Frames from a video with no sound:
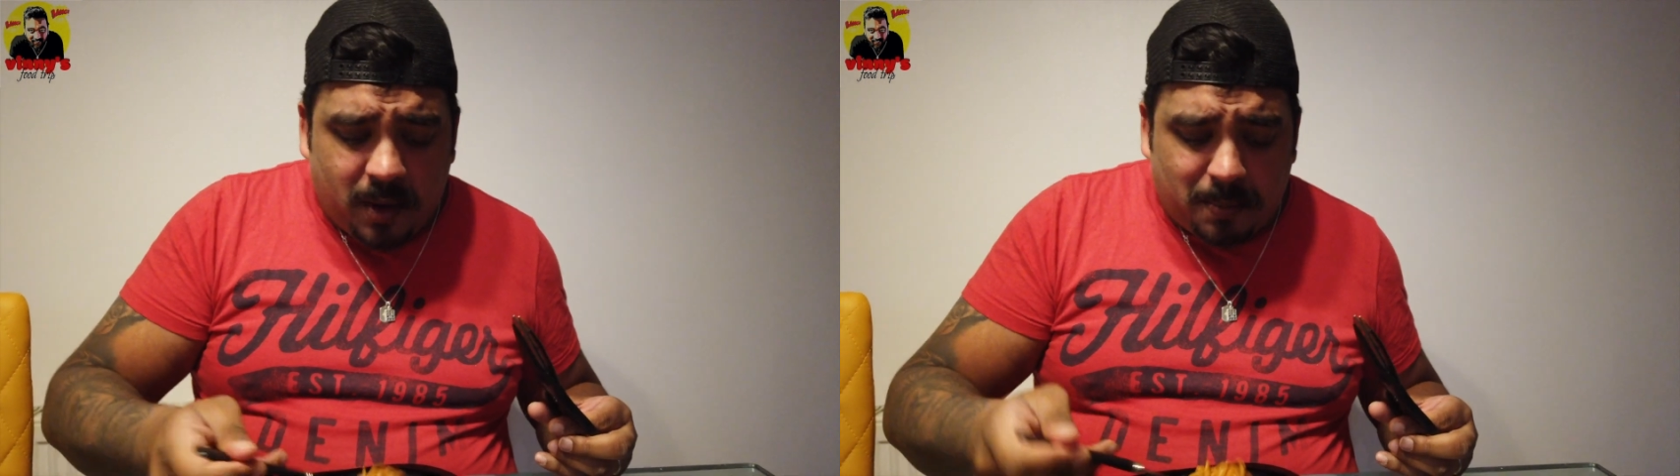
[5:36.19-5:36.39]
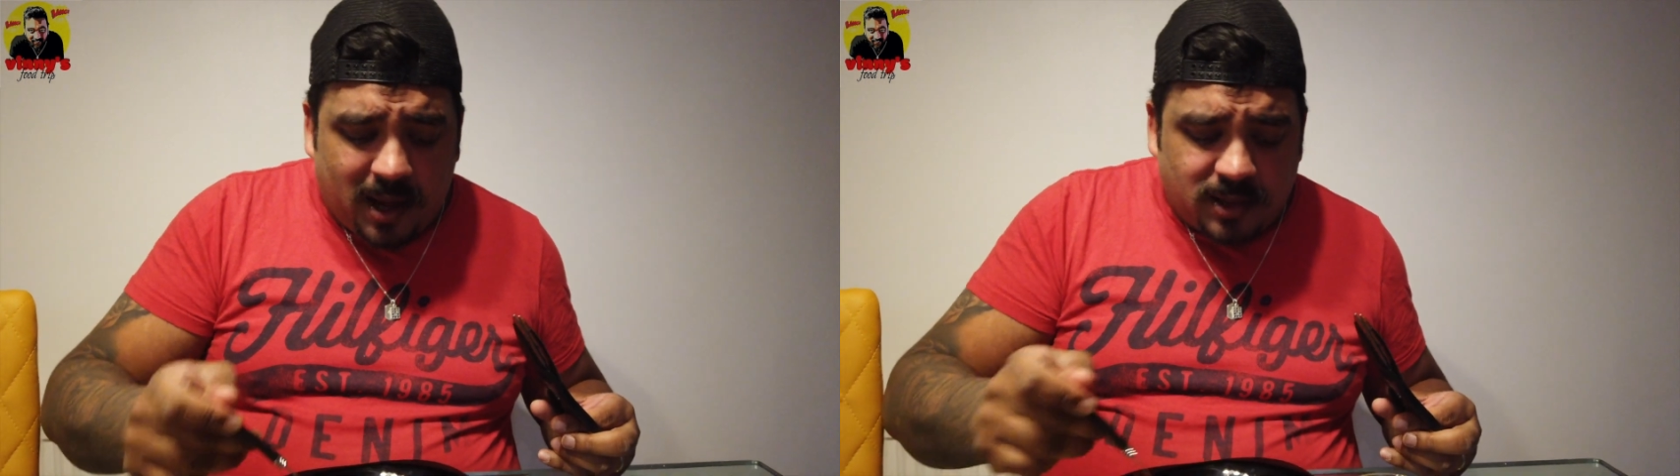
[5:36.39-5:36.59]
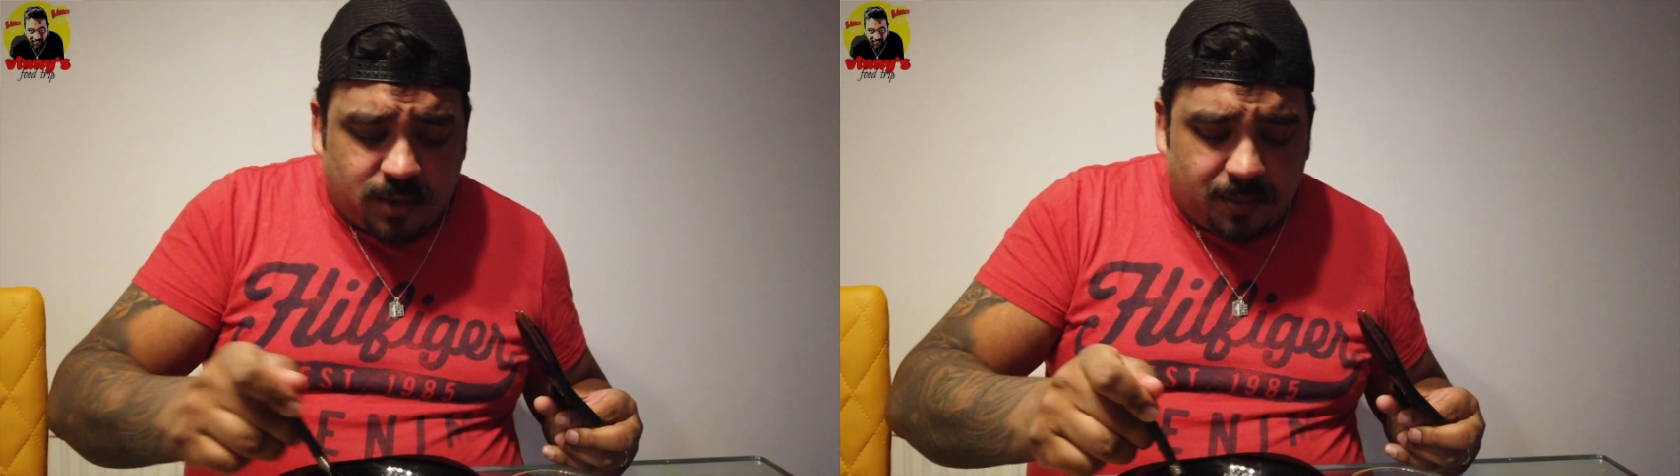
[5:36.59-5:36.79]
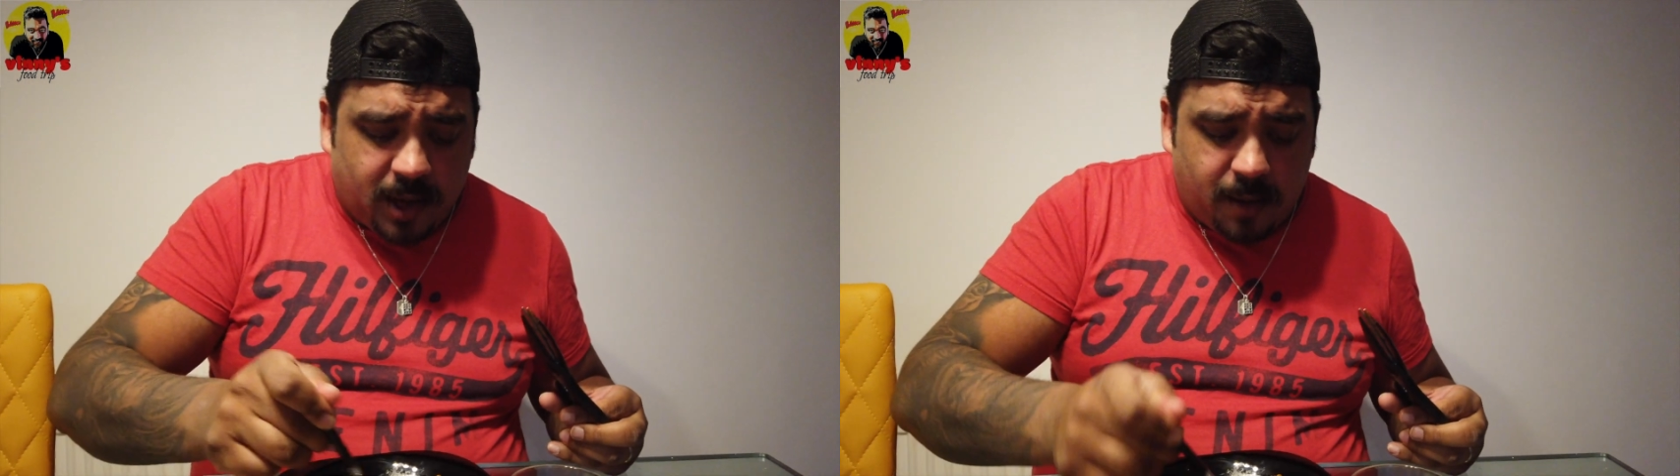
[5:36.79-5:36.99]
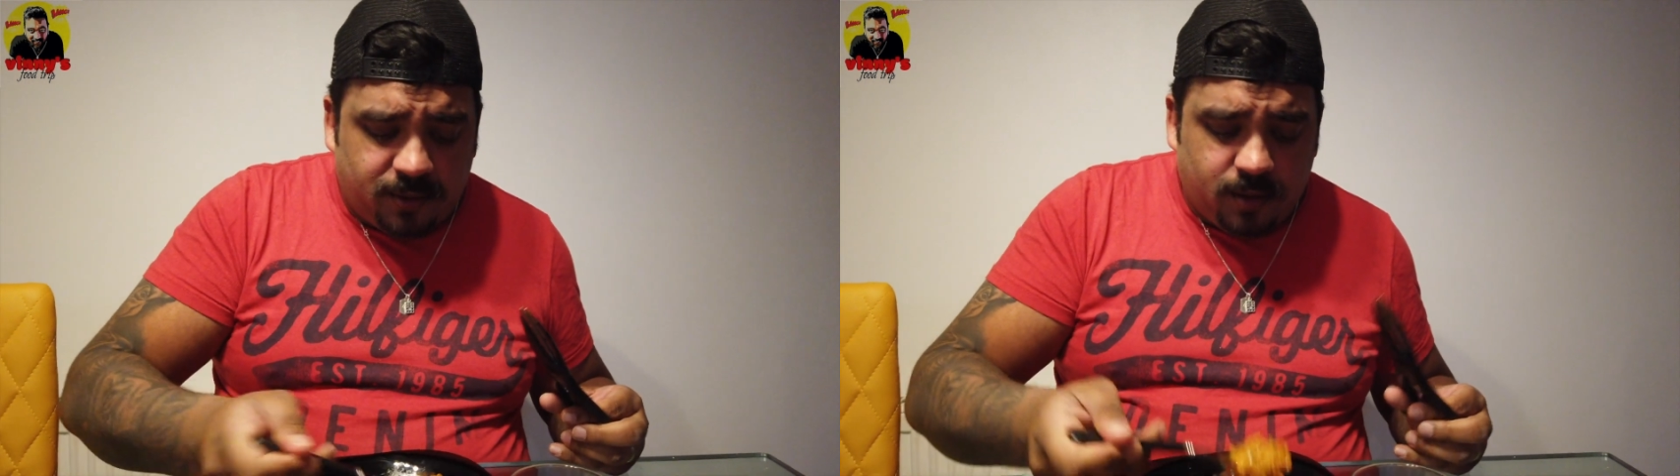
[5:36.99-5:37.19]
in my mind
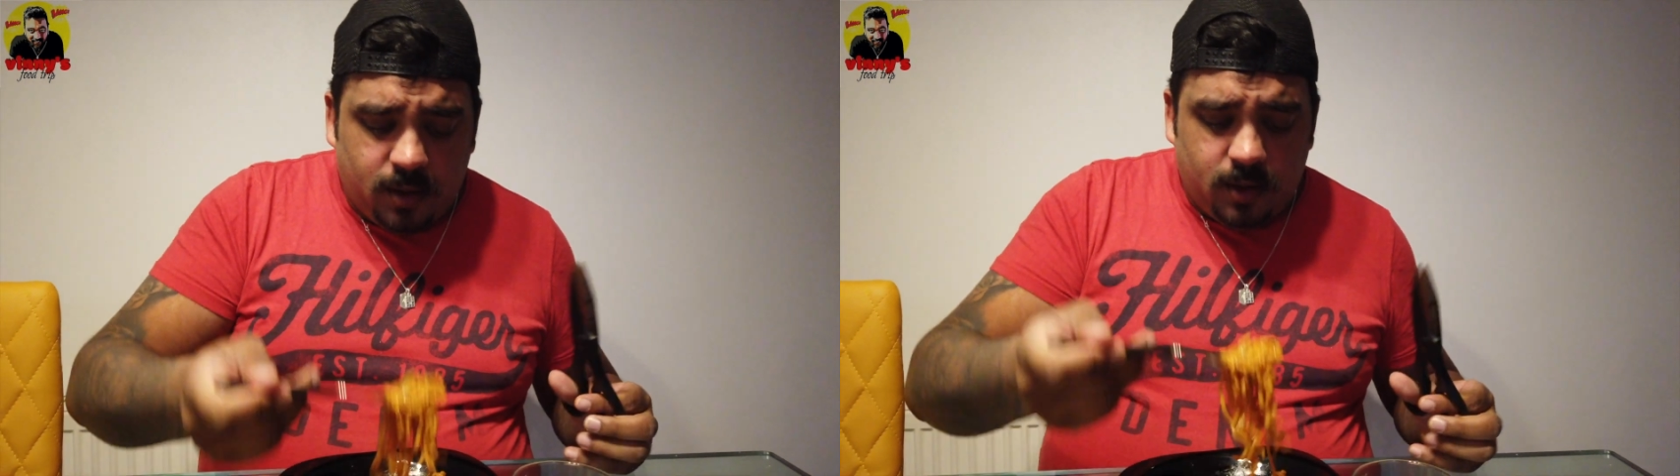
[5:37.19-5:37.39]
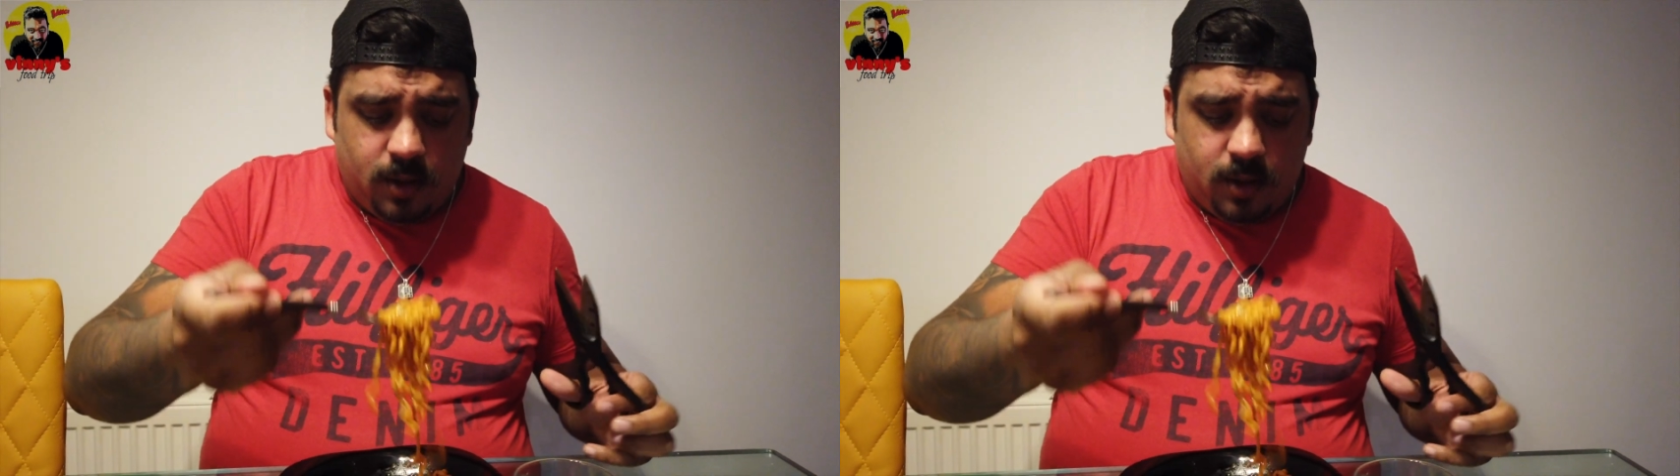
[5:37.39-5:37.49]
sometimes,